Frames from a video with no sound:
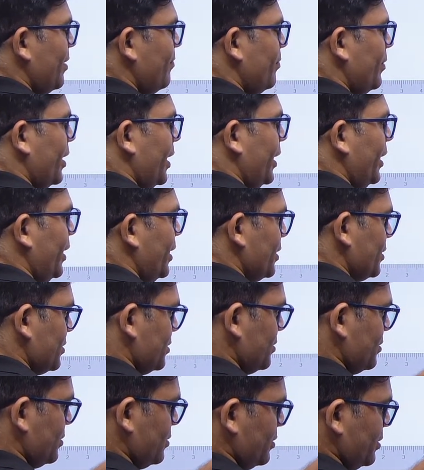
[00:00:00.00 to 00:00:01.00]

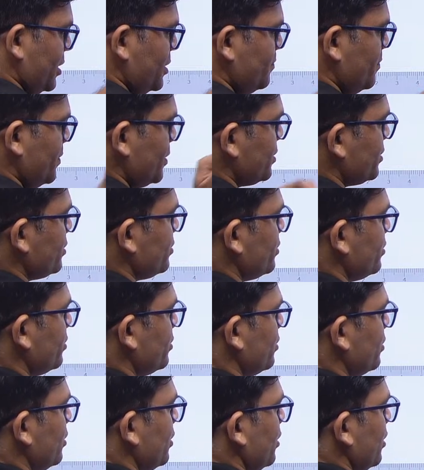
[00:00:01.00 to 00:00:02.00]
radius, this much,
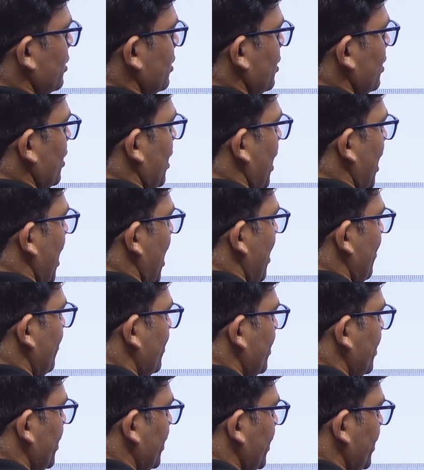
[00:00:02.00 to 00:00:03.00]
I am
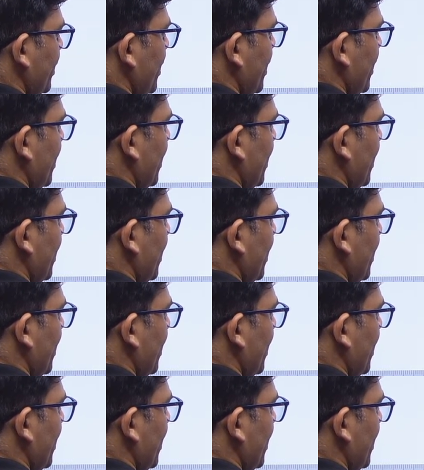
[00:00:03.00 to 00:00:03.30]
cutting an